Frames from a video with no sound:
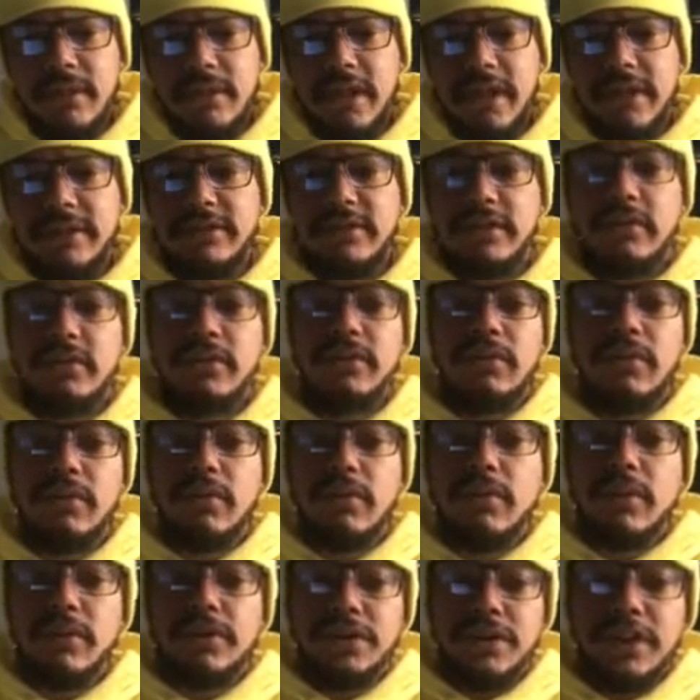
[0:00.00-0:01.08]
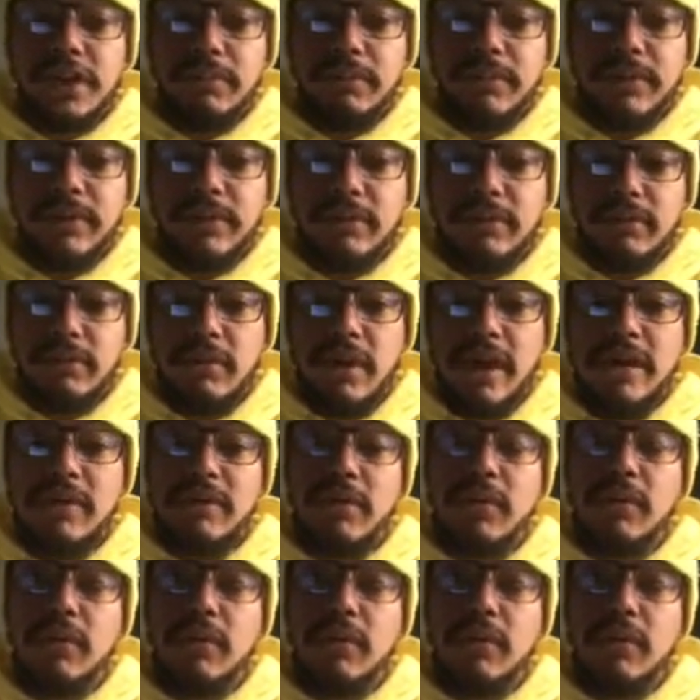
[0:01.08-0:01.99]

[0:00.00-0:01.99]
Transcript: Okay, so worship, right?